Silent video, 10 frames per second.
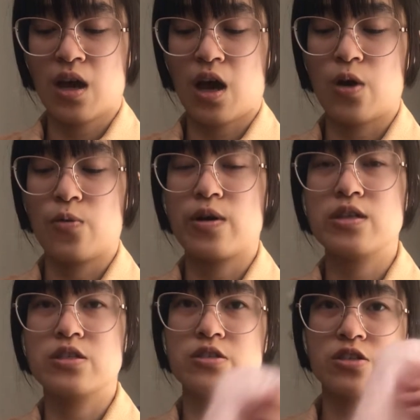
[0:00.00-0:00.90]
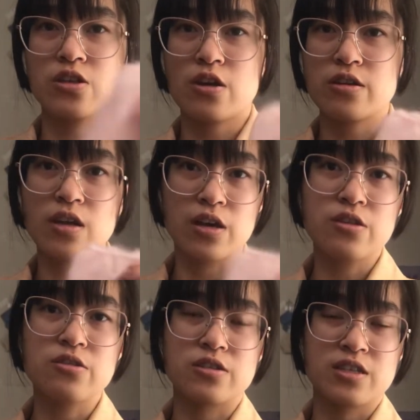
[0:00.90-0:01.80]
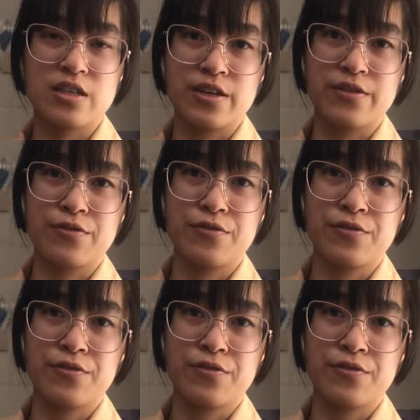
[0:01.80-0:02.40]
I want to start the other sleeve